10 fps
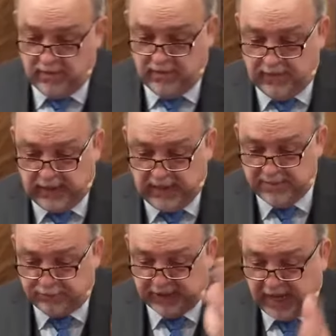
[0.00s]
the
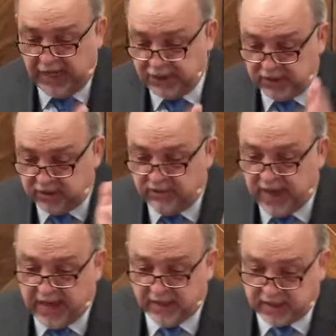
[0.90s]
implications of
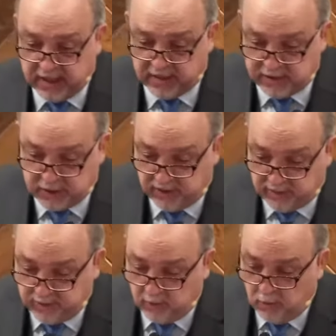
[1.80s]
that. It says in the
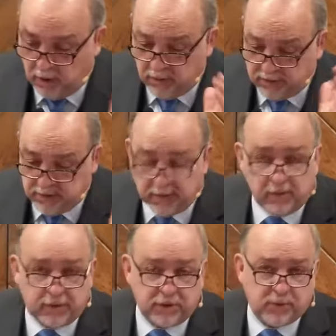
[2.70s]
scripture, Woe unto
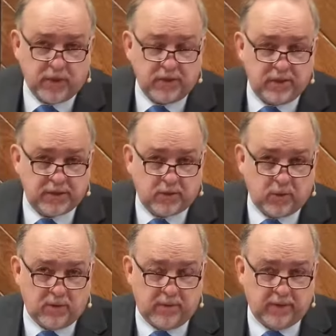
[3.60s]
those who spread
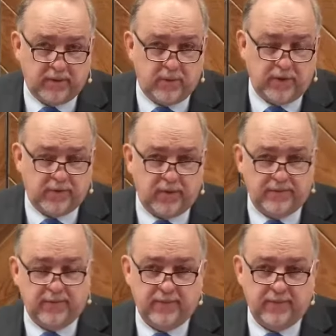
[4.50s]
discord among the brethren.